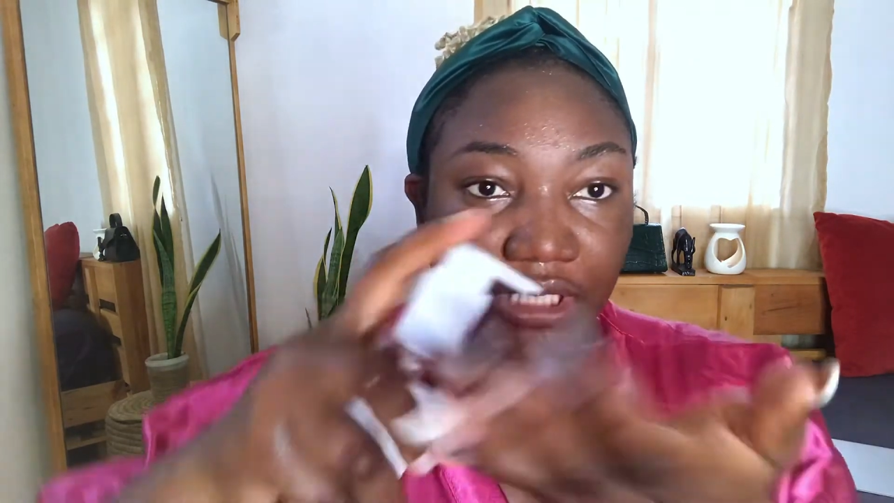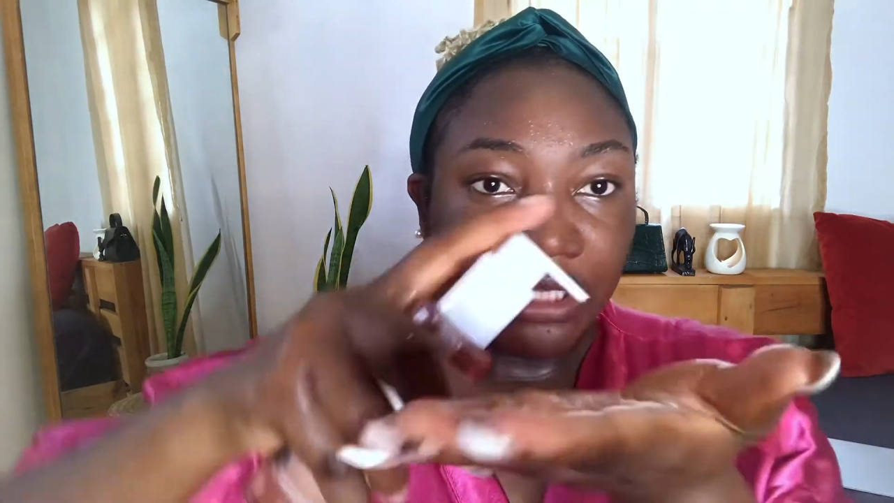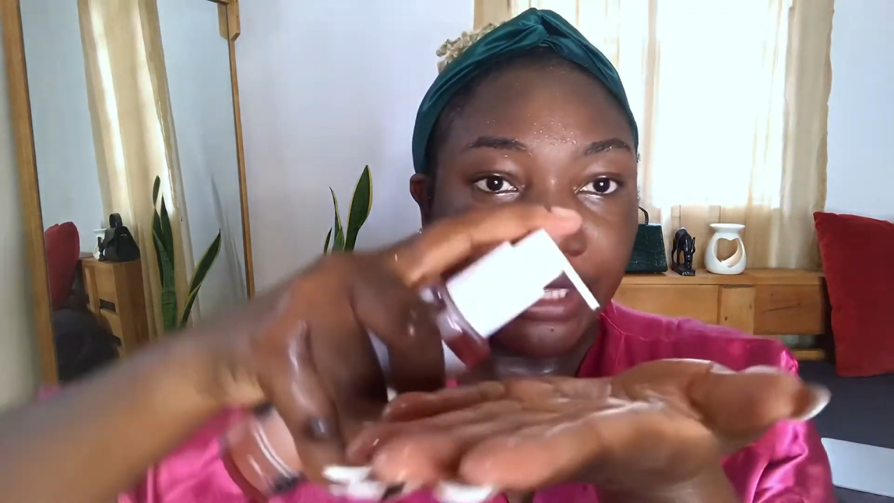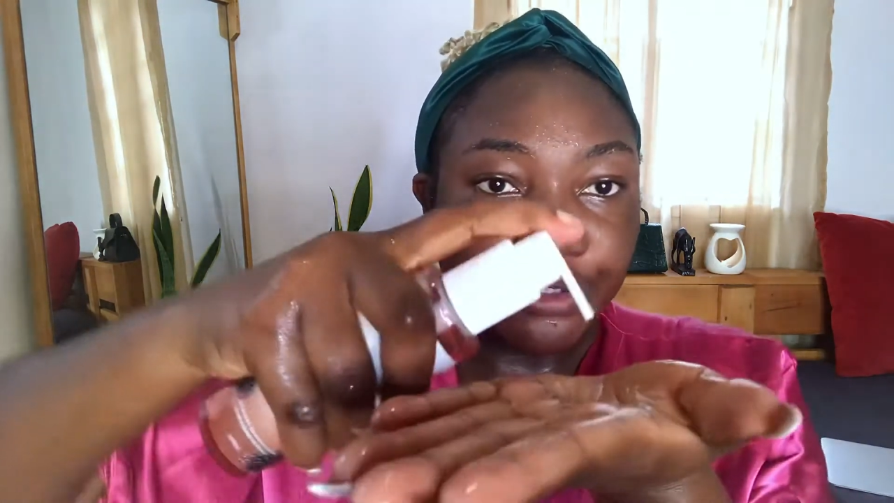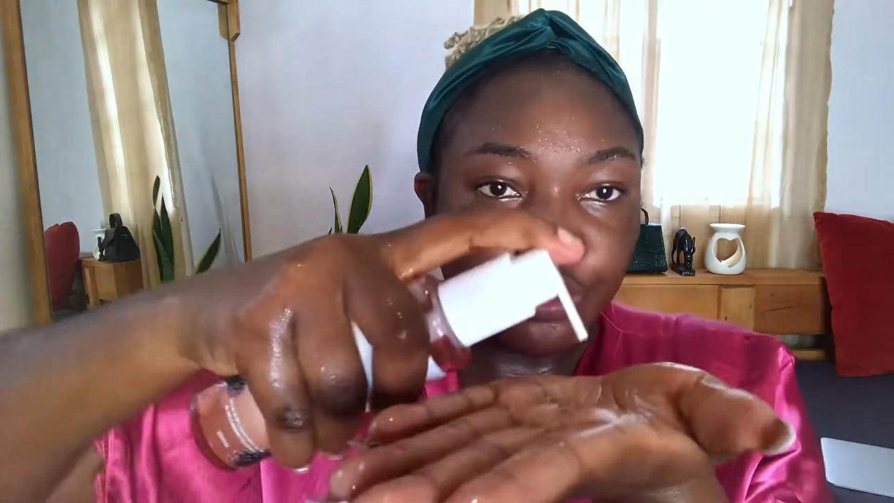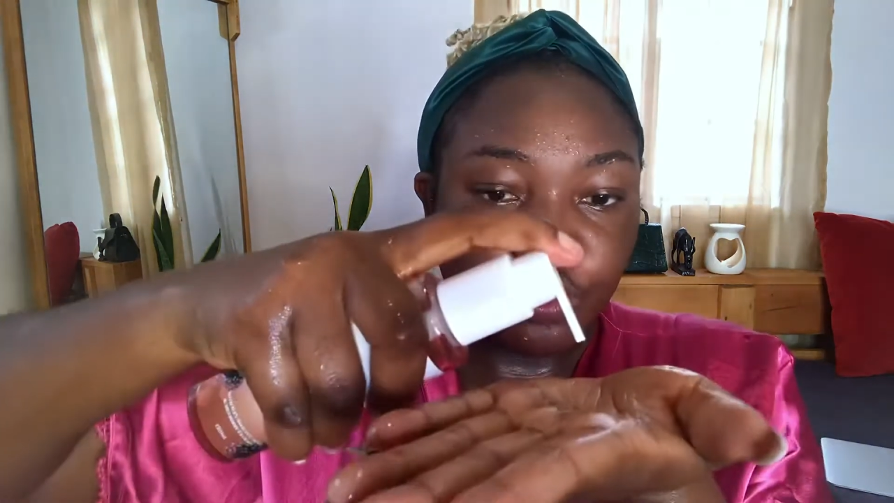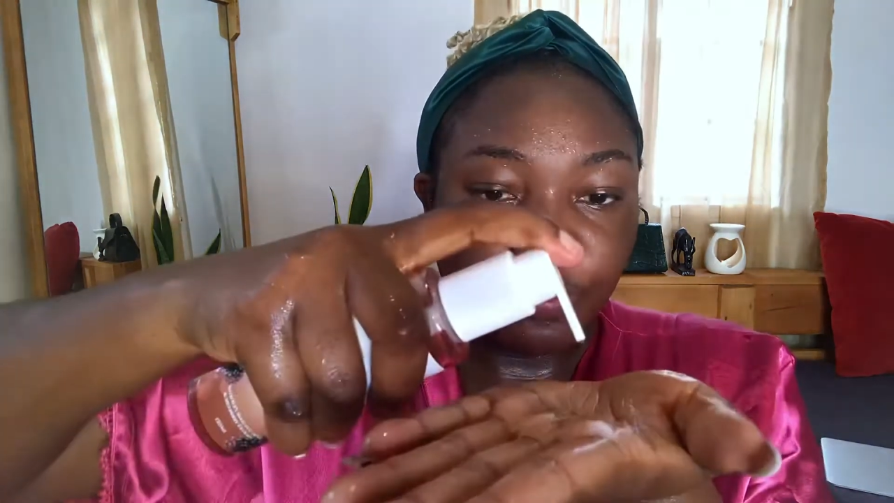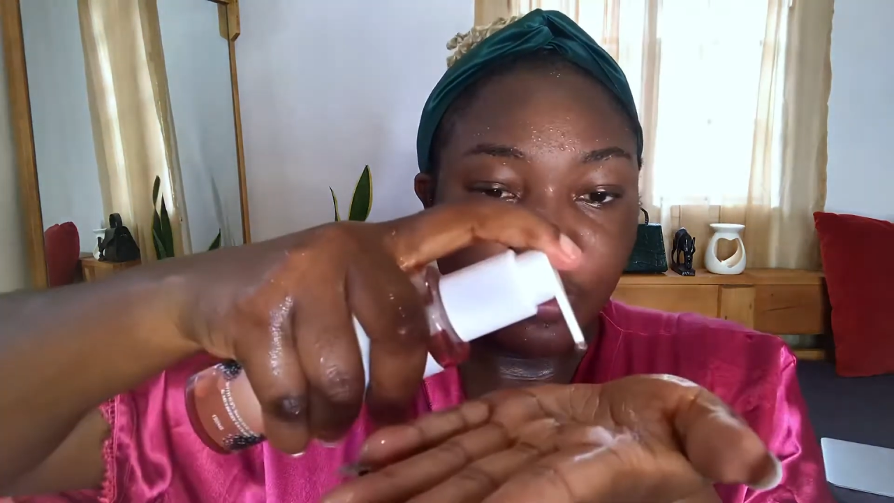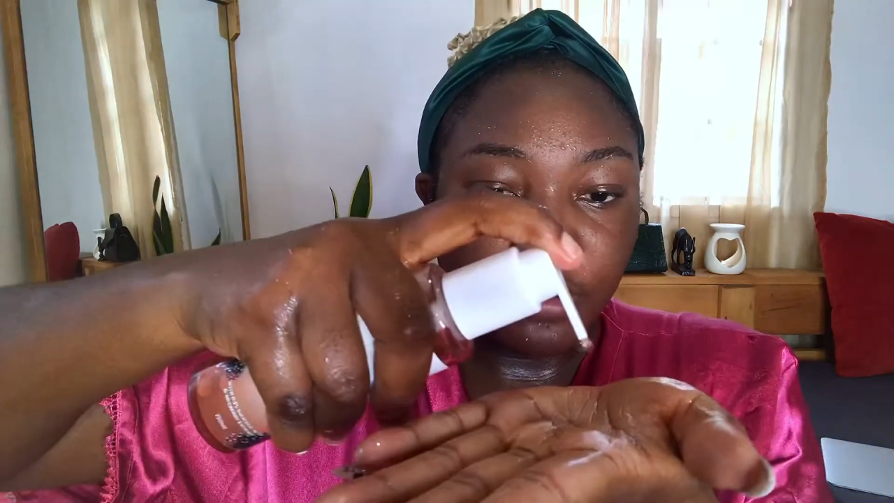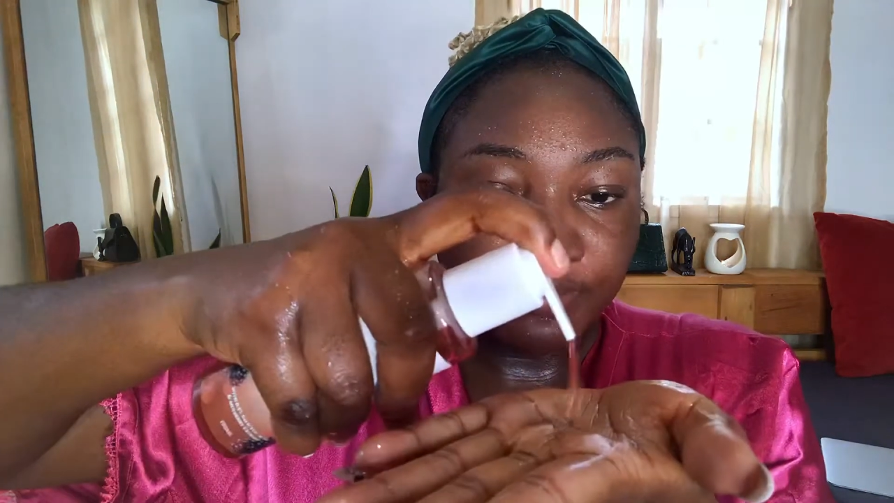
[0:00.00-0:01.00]
like 2
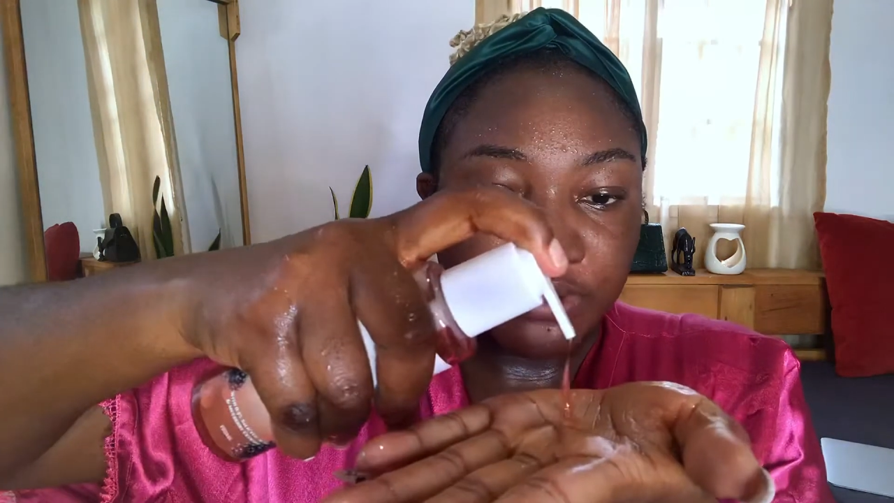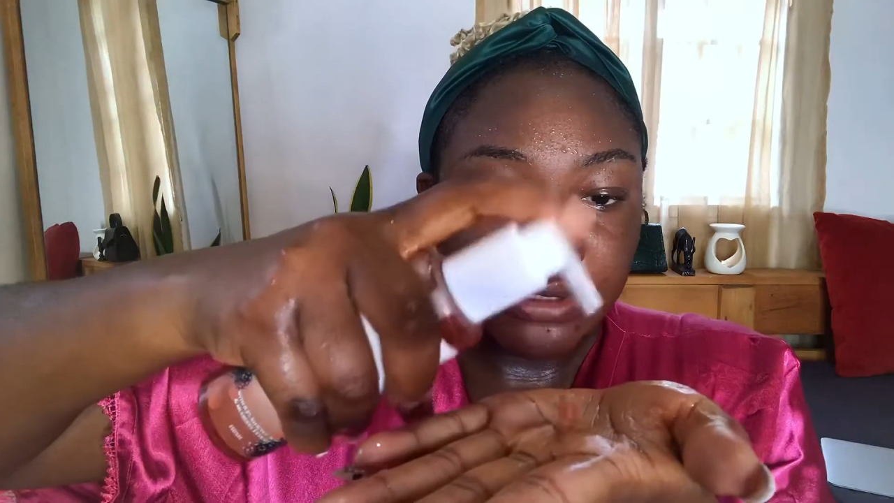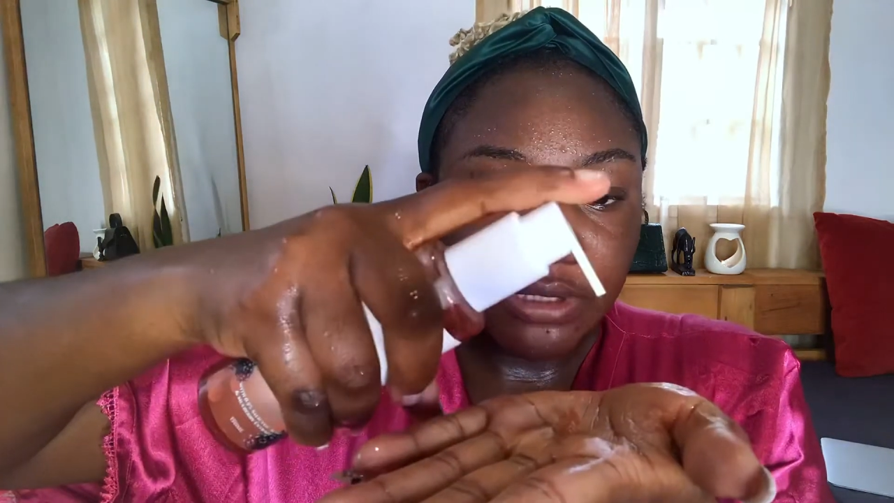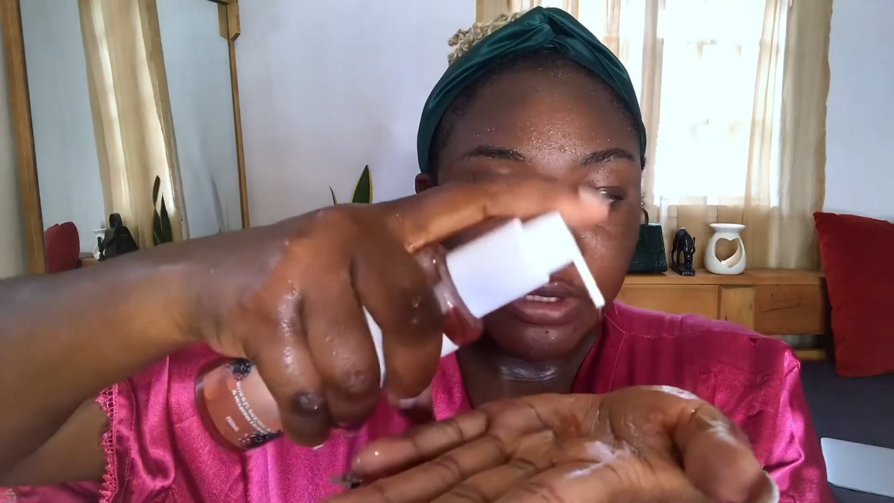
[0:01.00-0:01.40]
pumps